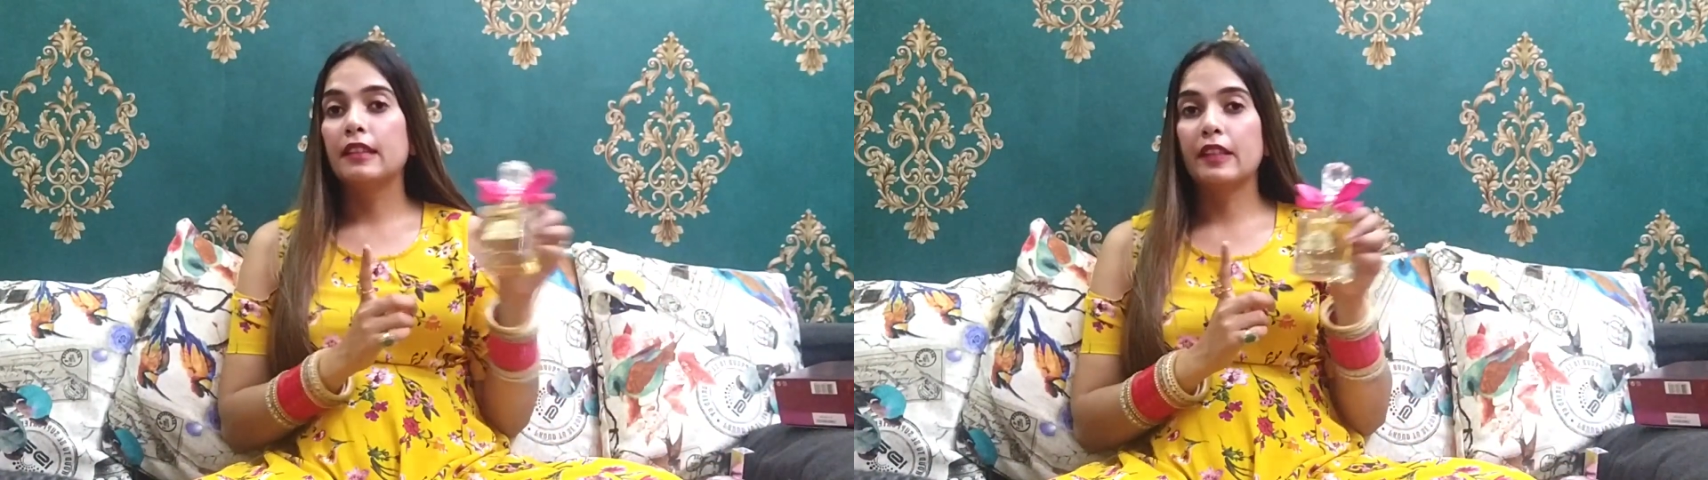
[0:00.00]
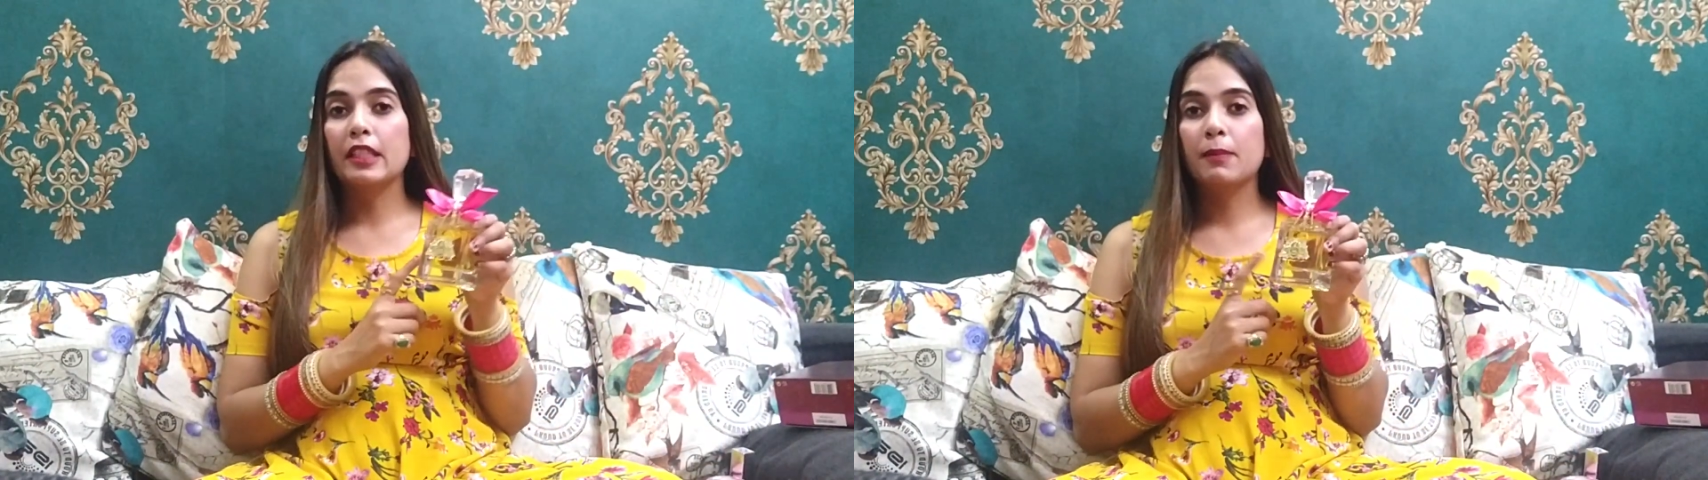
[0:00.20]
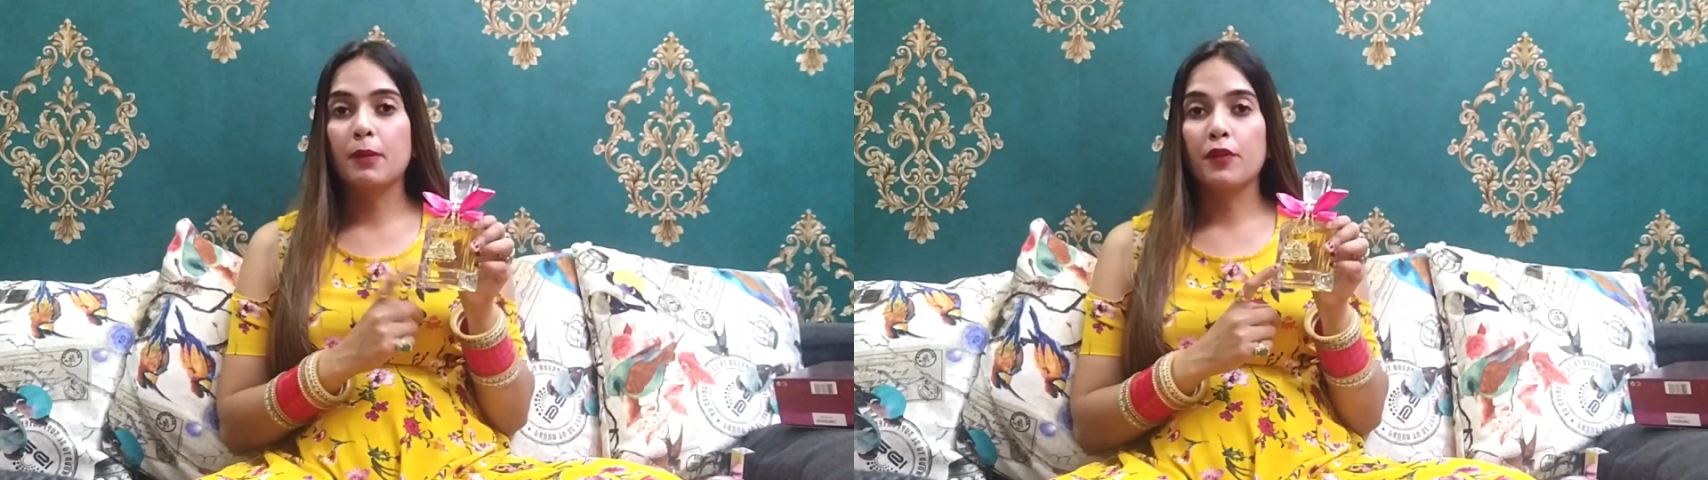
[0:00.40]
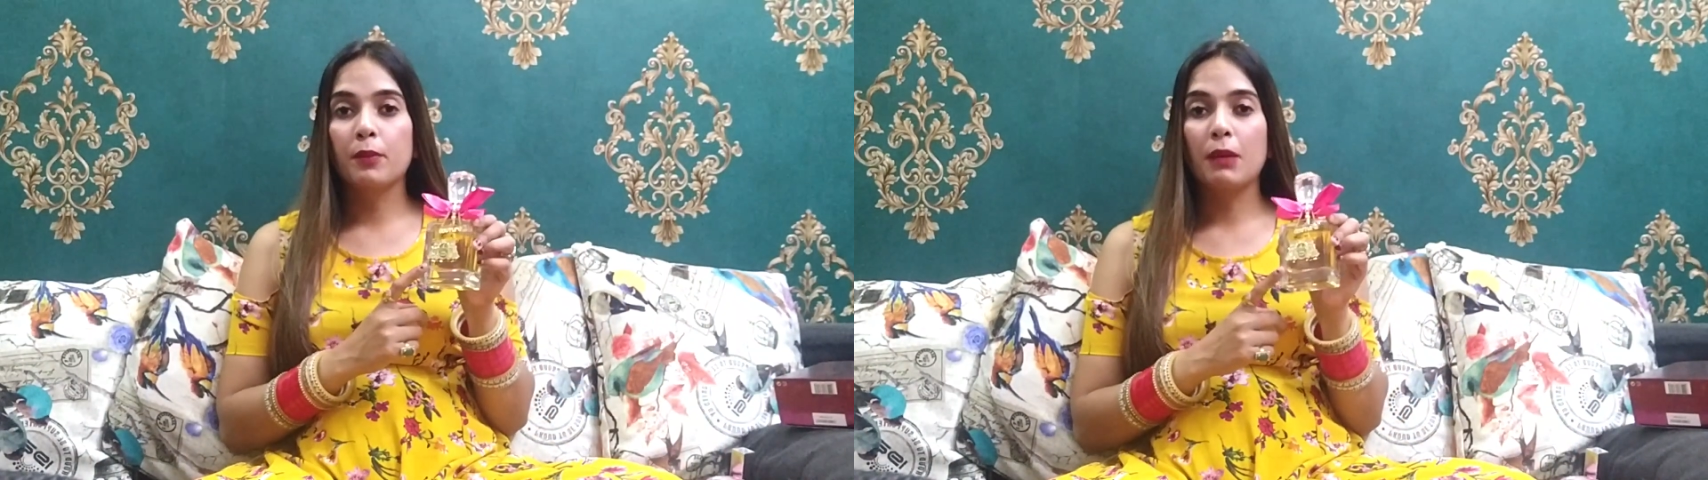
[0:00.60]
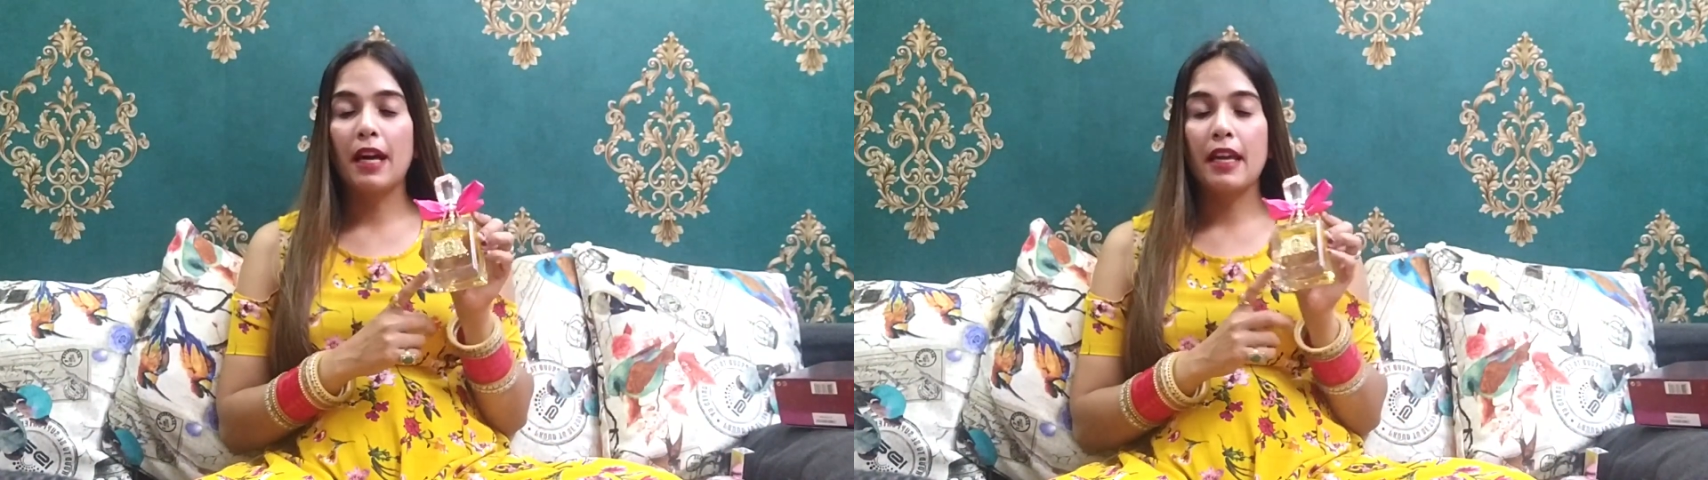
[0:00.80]
this
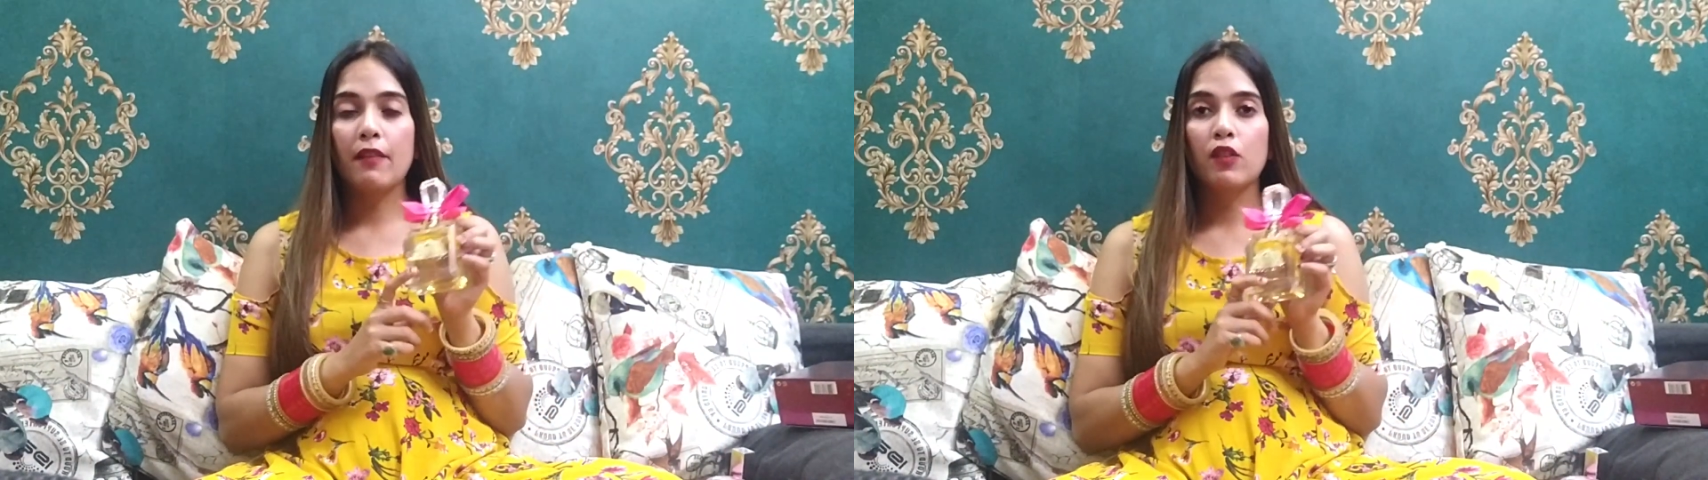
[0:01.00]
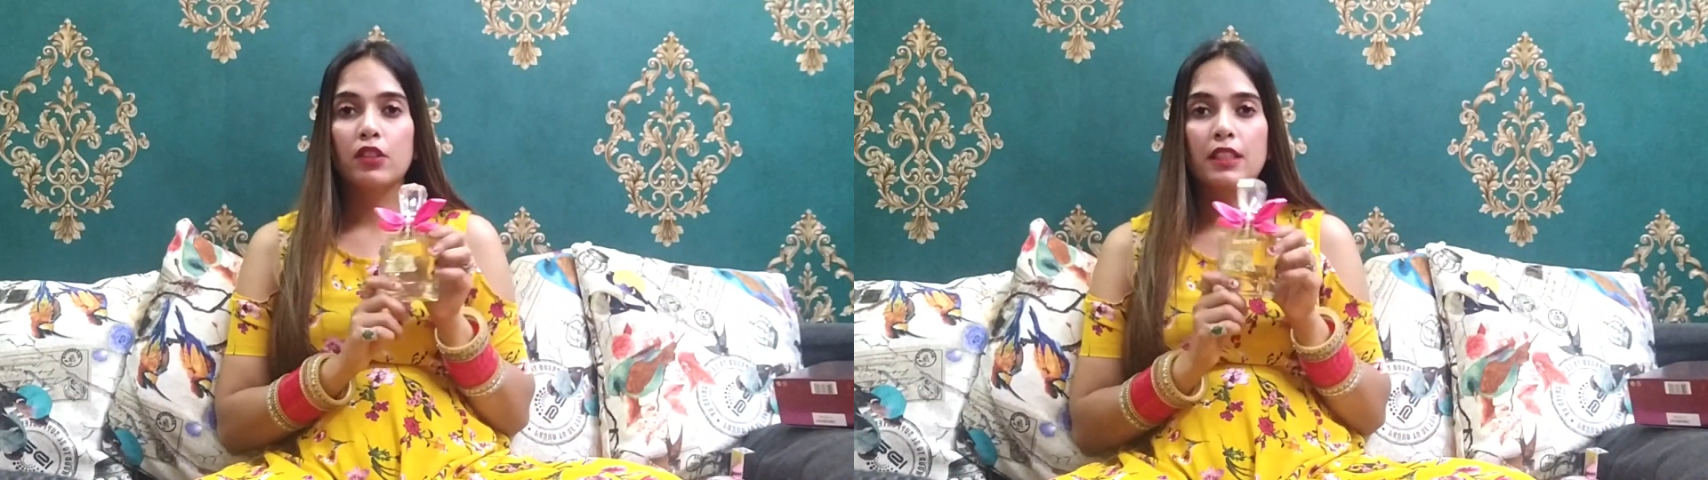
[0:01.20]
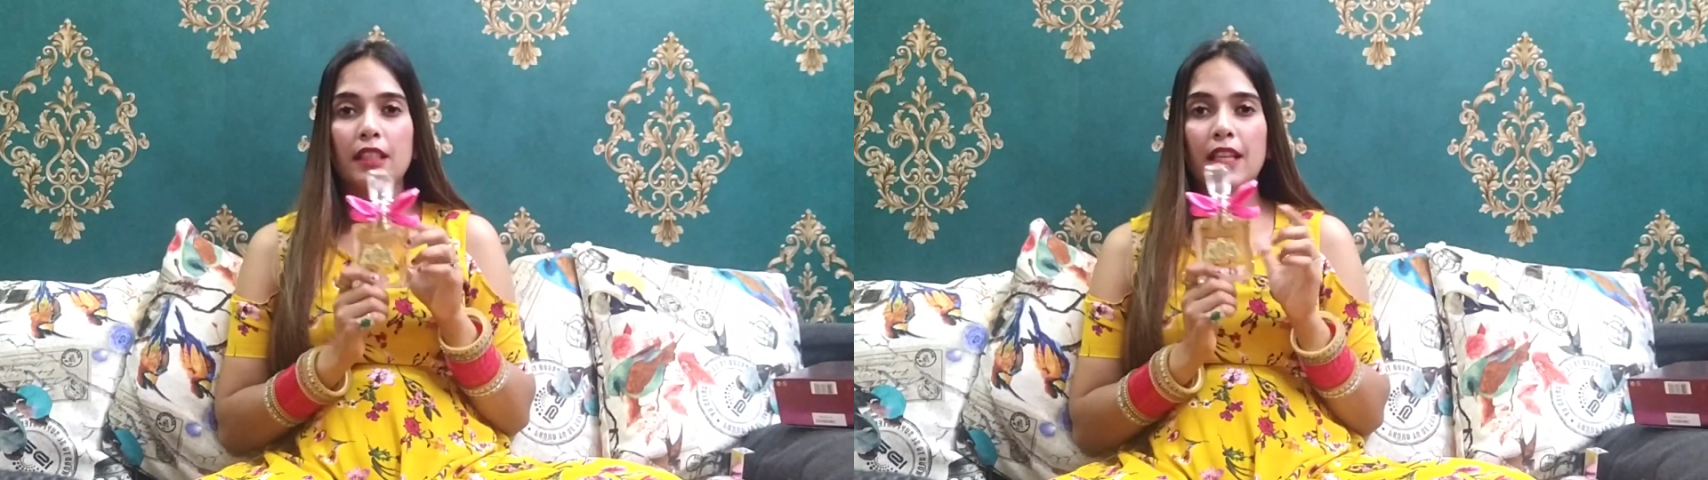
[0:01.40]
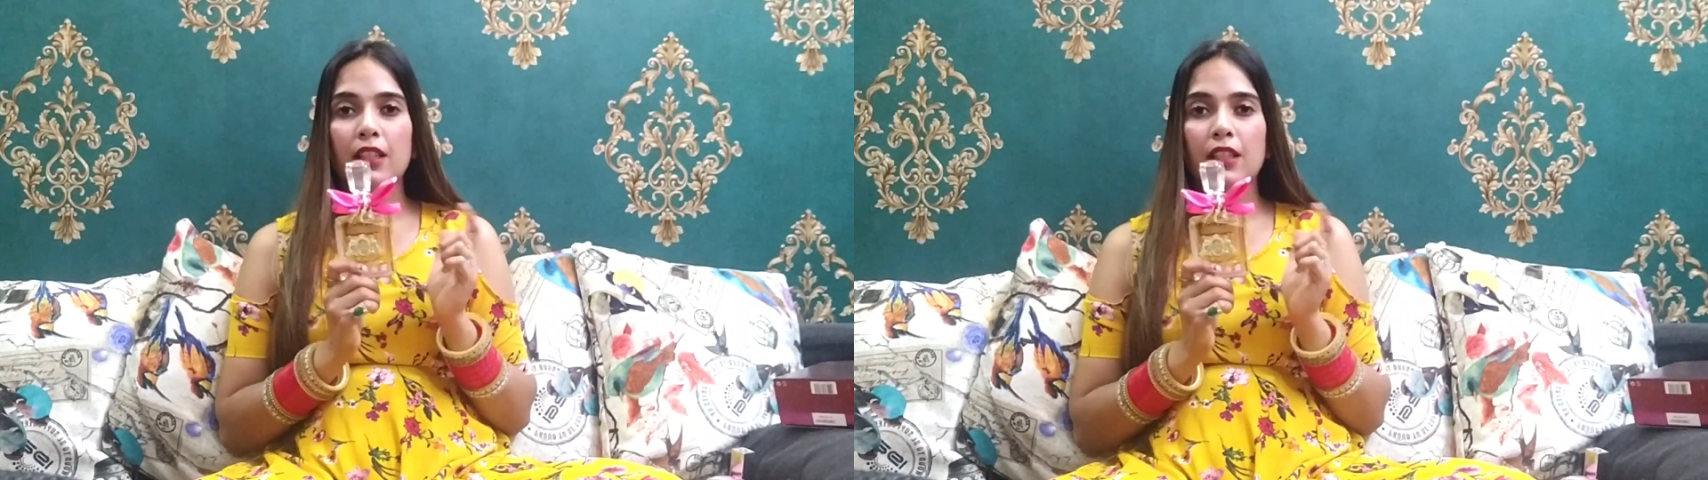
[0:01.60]
perfume, I have not seen